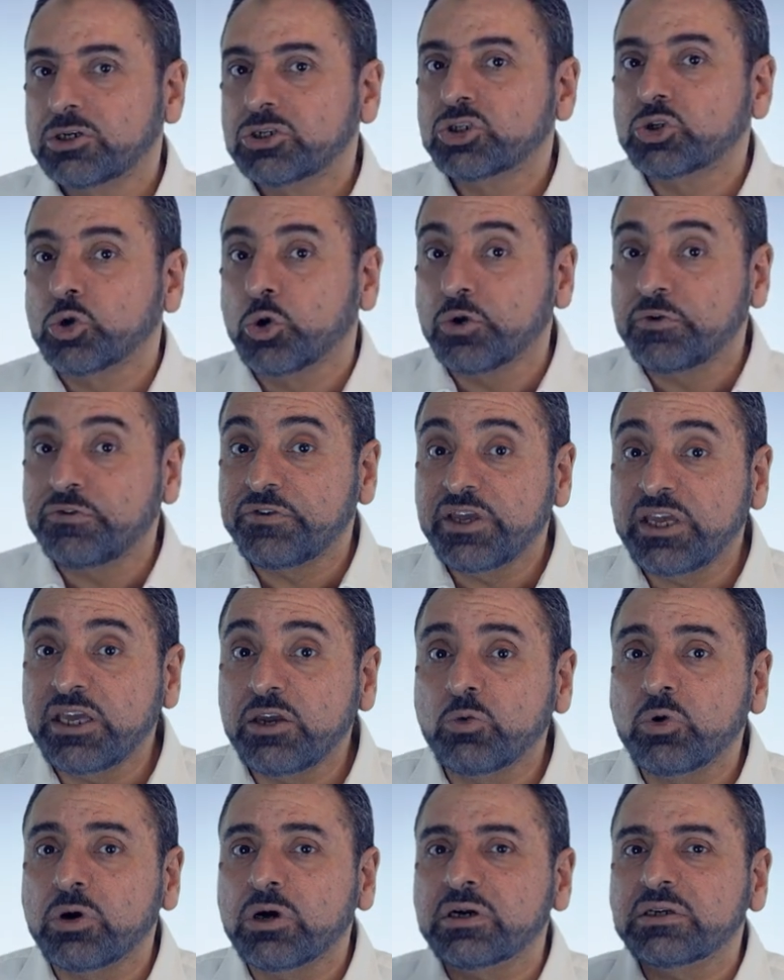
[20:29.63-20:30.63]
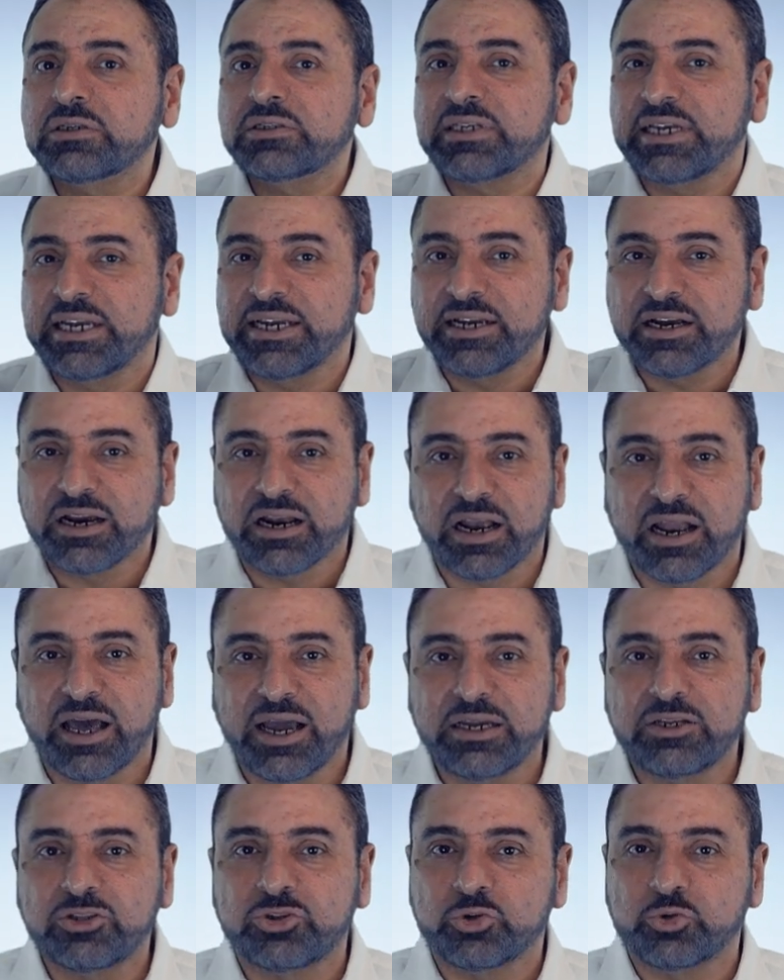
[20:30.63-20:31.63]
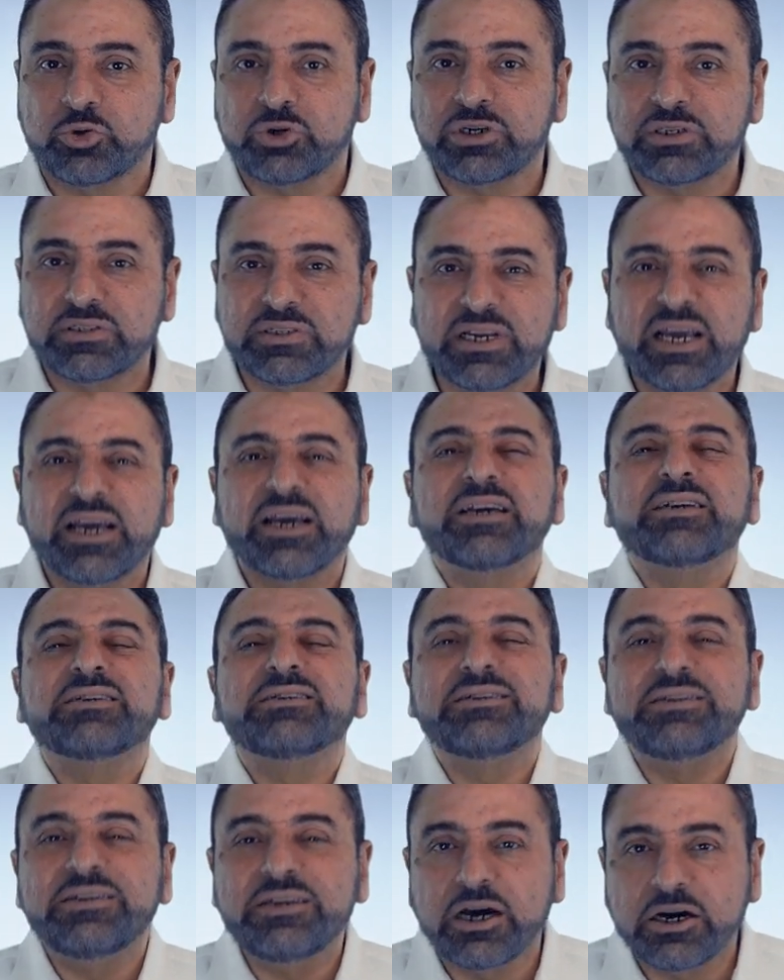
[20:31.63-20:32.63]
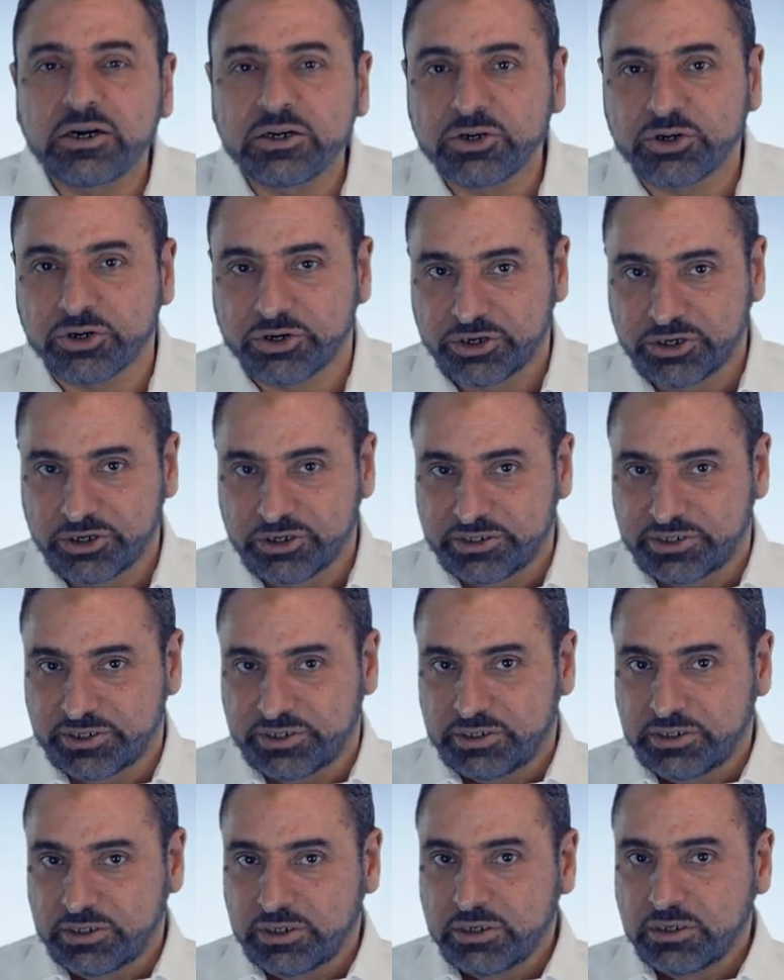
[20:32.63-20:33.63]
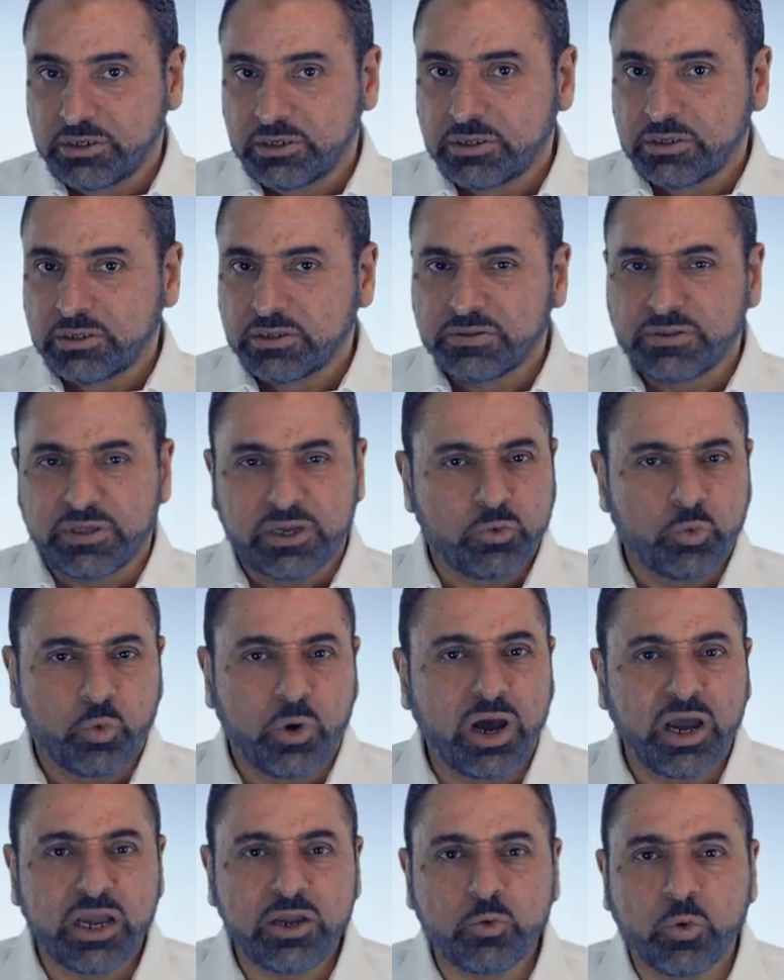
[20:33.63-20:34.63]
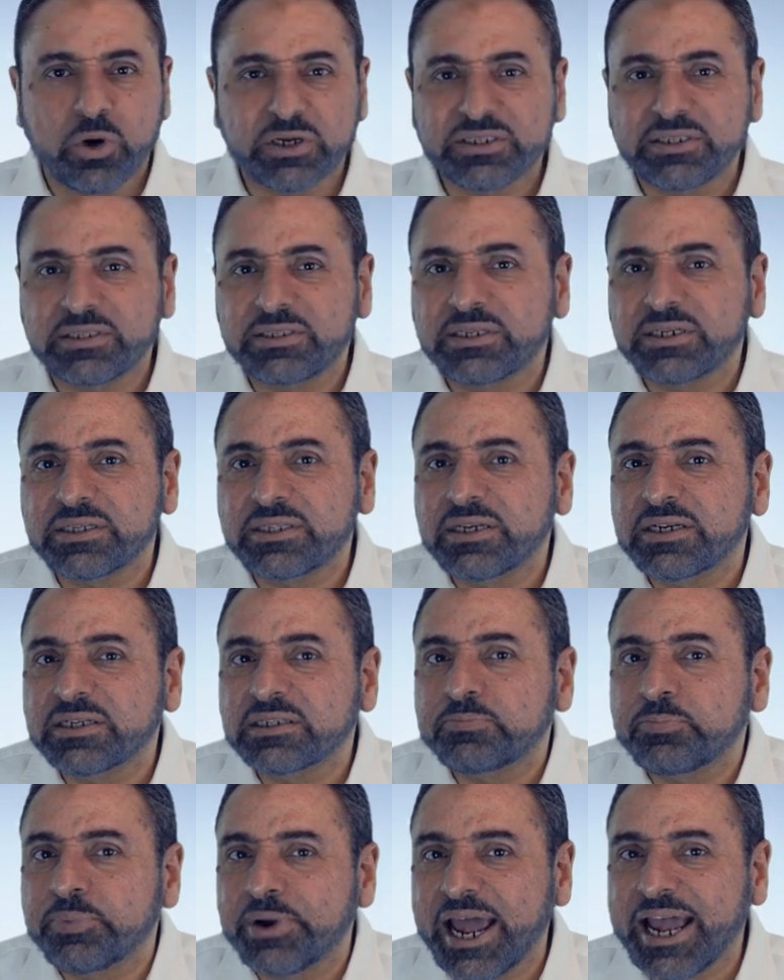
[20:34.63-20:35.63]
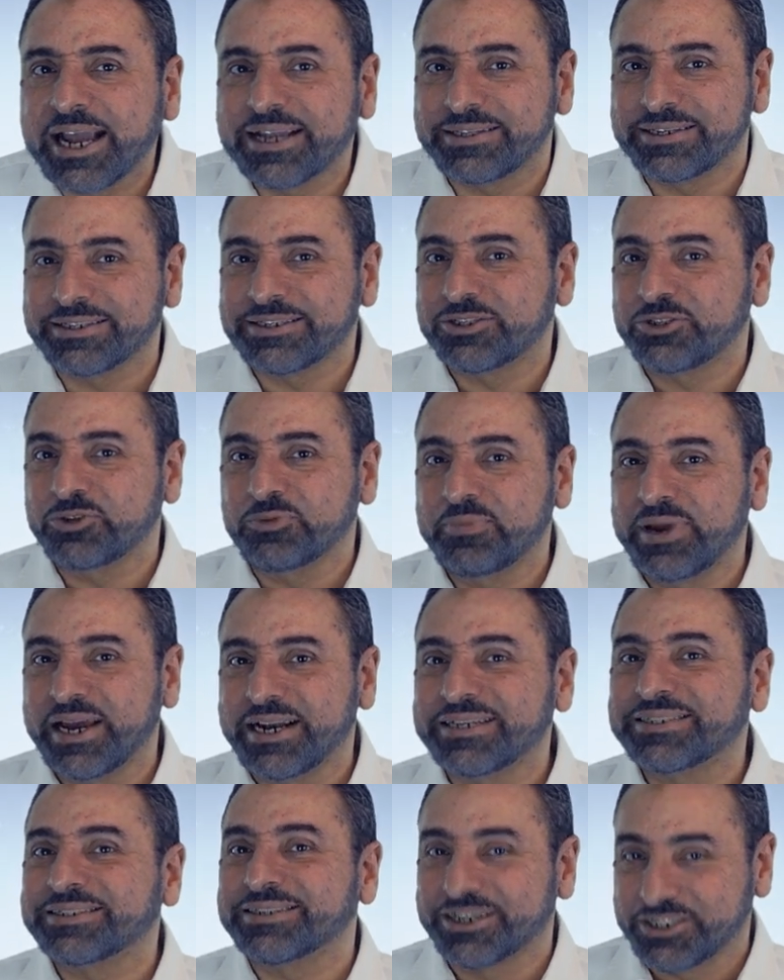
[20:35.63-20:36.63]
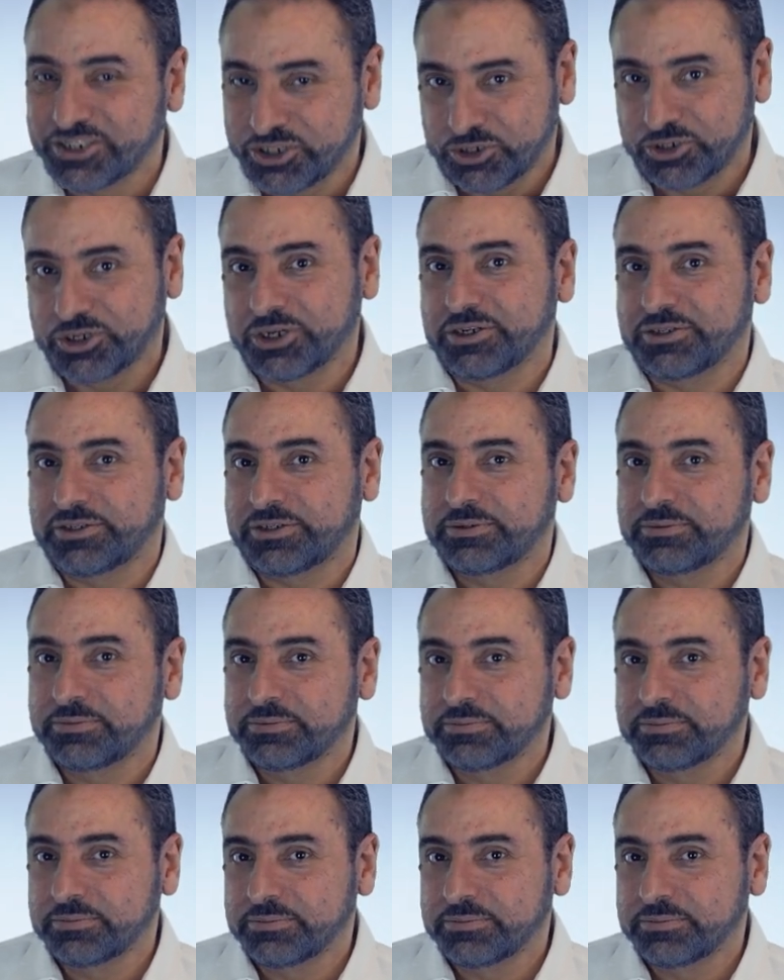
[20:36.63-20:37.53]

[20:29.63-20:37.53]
So if he was inclined towards young girls, then why wasn't it his practice to marry such girls?